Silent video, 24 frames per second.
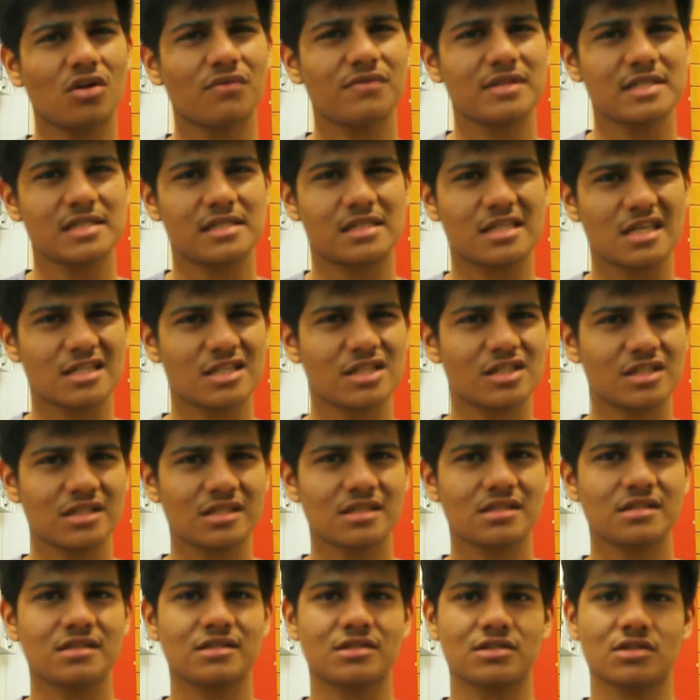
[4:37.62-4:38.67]
always
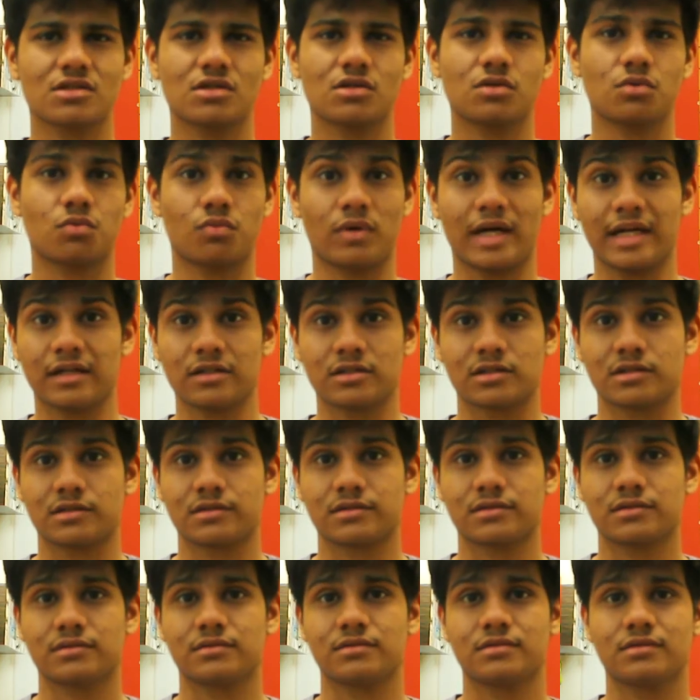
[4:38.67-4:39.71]
digital, so why not?
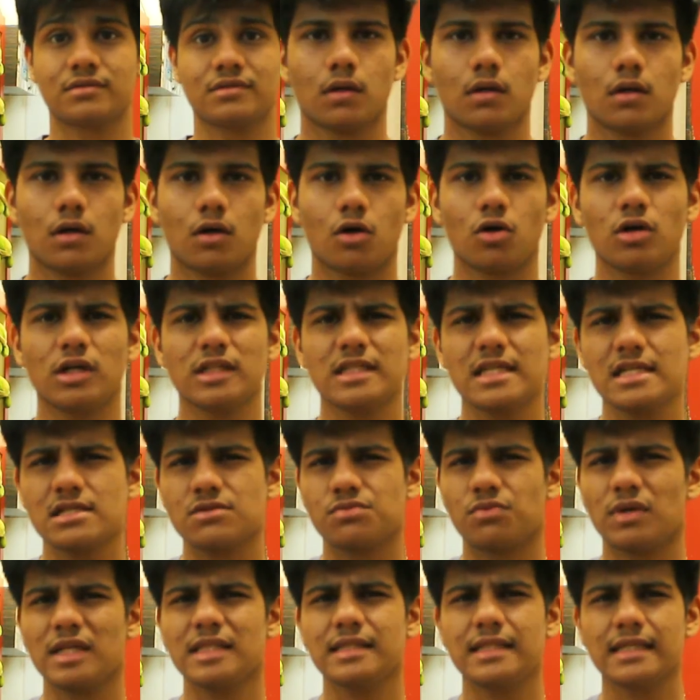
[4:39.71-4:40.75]
Okay, there's
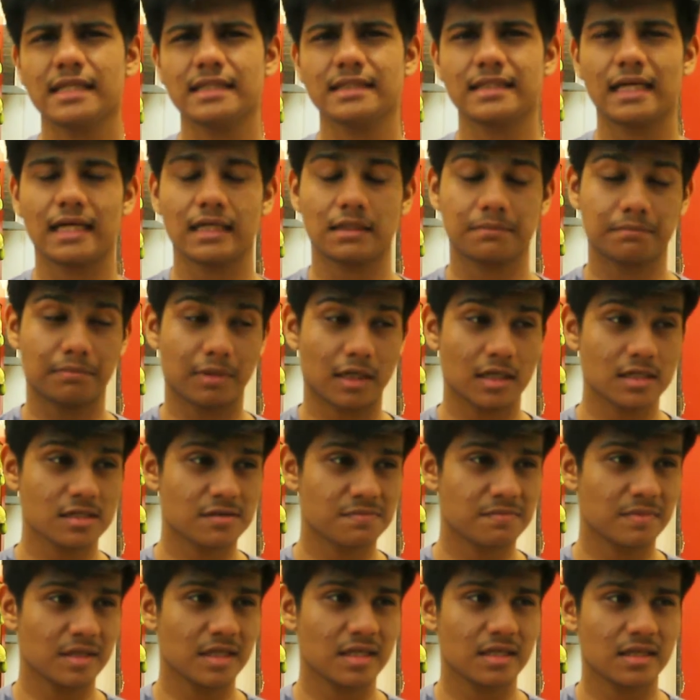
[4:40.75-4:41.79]
one thing that
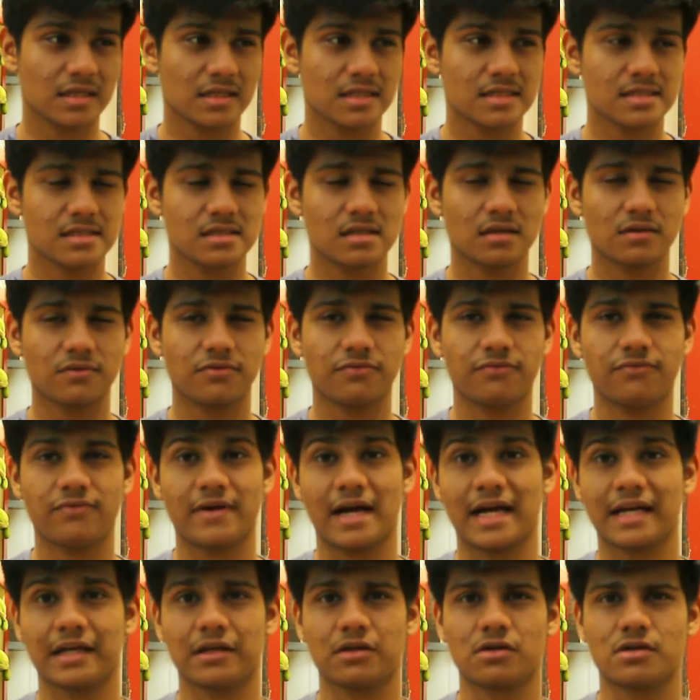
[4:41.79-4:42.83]
bugs me is the
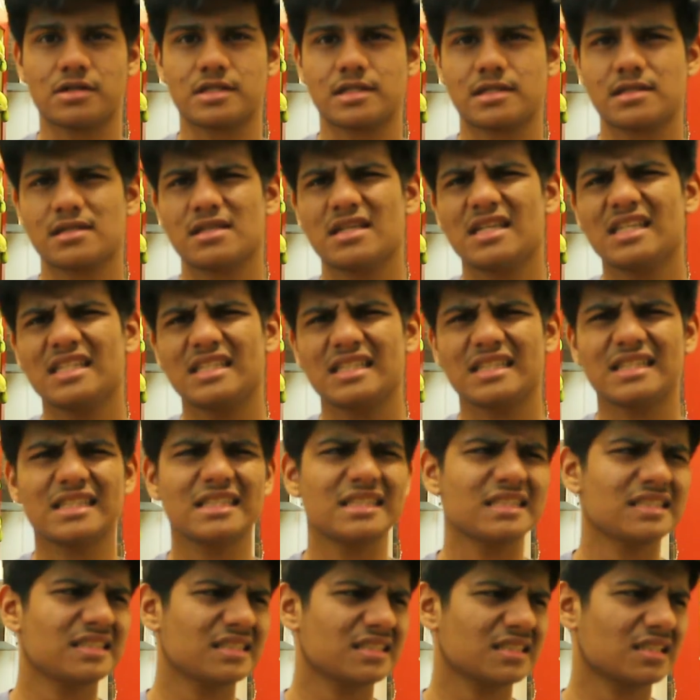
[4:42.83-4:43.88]
fan noise. It
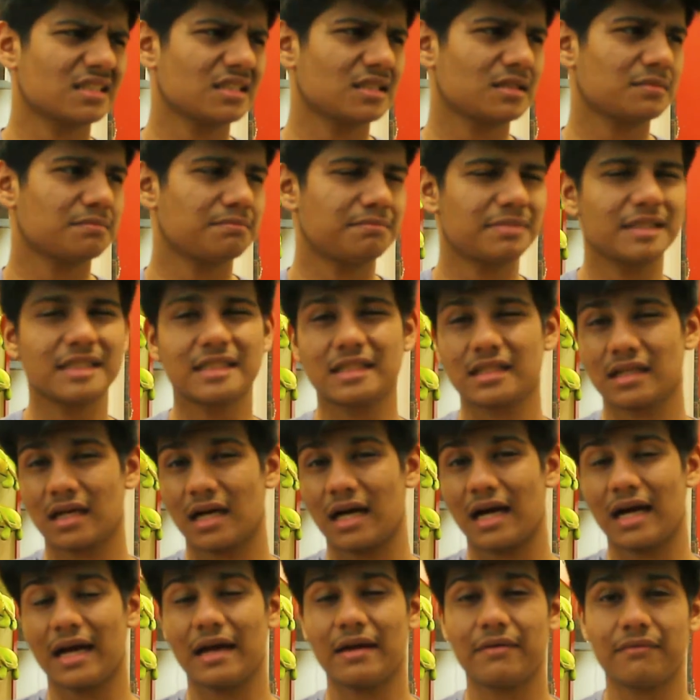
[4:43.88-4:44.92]
is a bit
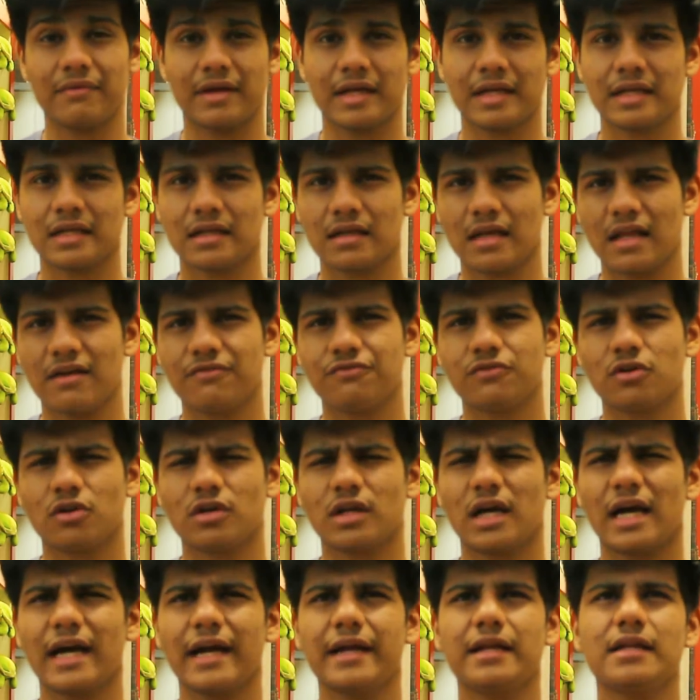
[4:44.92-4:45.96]
high when left on
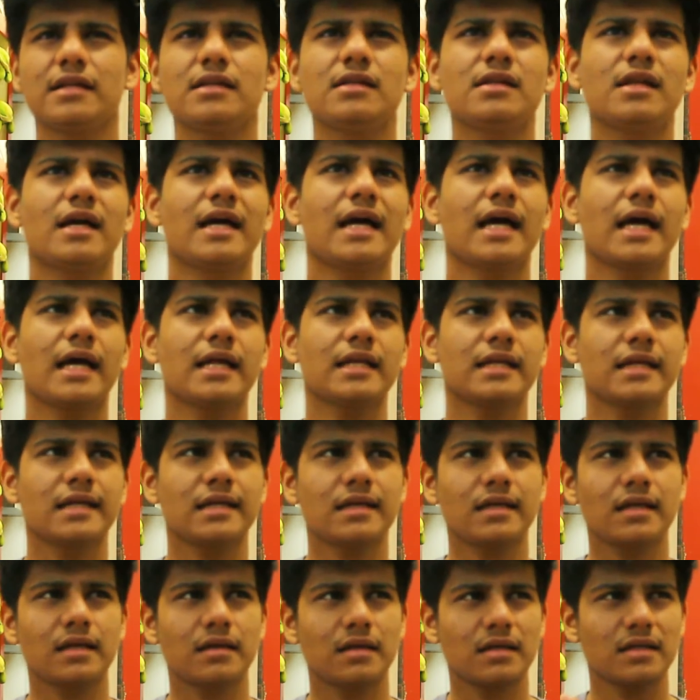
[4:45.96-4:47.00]
idle, and
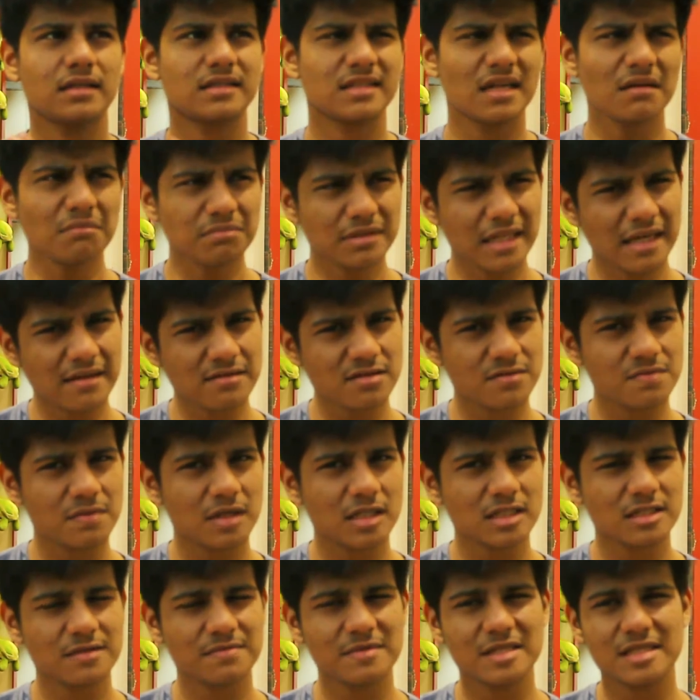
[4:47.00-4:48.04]
it sometimes
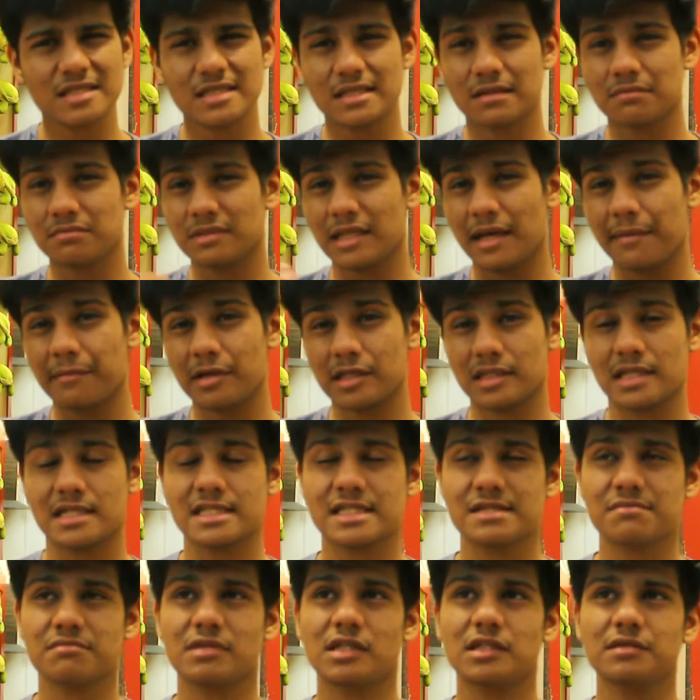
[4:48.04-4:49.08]
bugs me, sometimes it
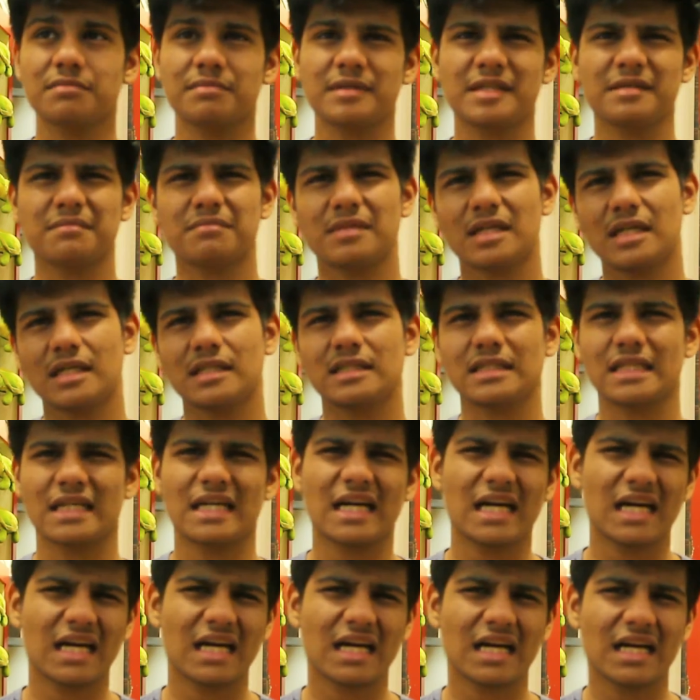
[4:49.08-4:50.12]
doesn't bug me, but
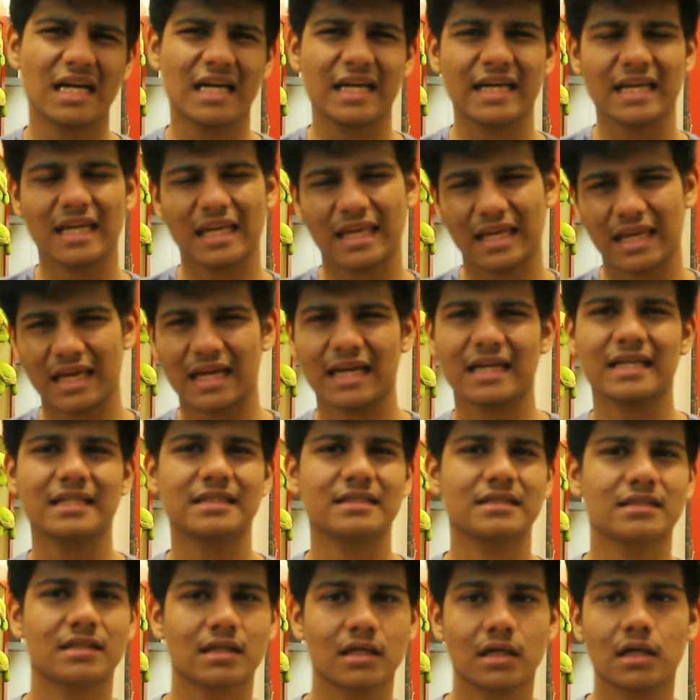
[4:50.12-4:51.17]
I
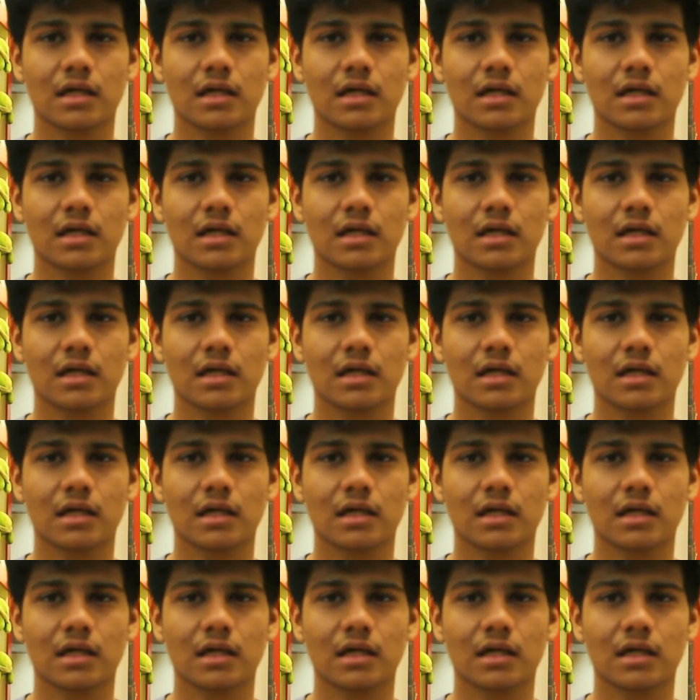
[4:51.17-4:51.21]
can